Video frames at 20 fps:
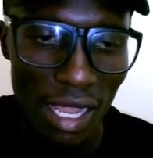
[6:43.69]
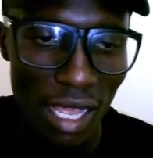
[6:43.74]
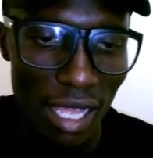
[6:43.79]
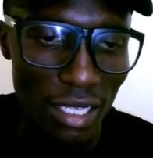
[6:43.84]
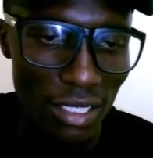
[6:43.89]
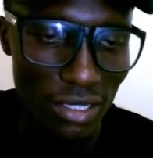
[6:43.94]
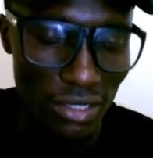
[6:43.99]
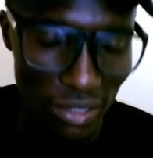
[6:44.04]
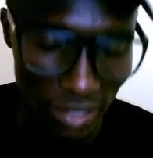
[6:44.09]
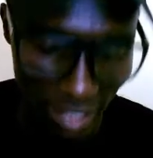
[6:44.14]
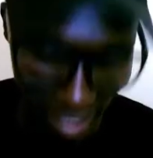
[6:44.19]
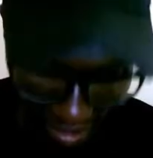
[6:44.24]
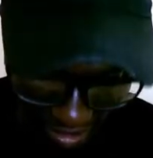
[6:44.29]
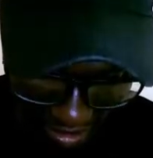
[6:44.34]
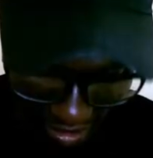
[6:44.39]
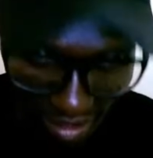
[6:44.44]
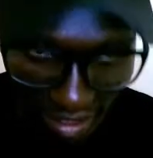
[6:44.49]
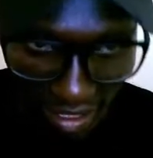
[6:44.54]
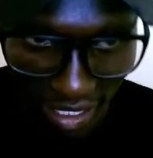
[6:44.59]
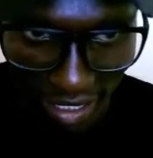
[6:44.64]
So yeah,
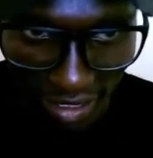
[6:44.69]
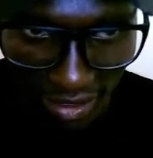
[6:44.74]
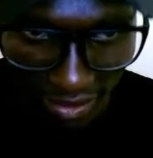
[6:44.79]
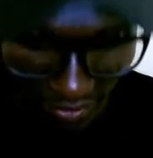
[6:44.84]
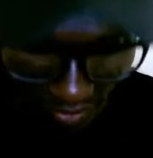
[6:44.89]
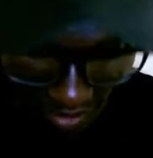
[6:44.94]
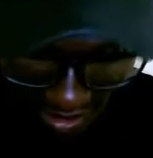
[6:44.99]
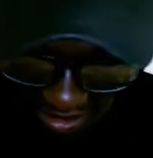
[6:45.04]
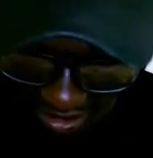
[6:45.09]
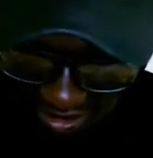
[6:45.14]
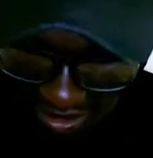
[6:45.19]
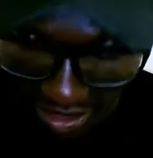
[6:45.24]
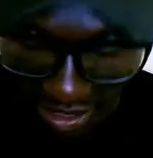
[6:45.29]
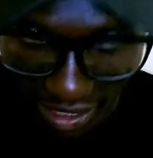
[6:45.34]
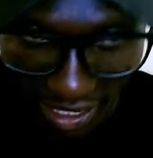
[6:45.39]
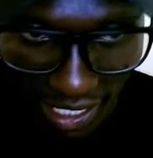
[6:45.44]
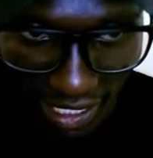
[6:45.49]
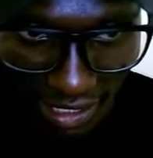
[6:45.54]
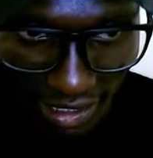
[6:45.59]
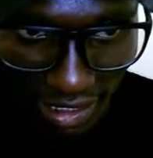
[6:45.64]
that we are still
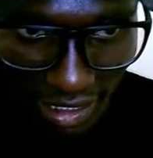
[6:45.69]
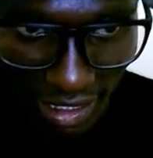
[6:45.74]
right.